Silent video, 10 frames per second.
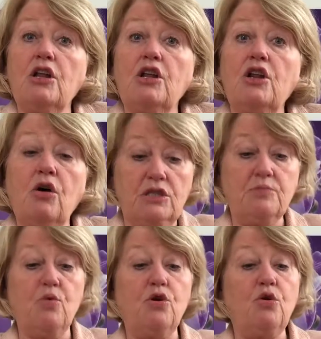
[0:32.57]

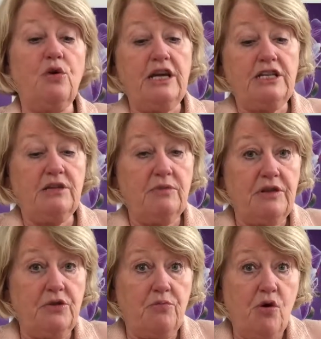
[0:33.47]
lots more cohesion
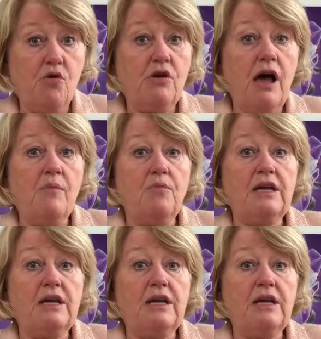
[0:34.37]
within the program.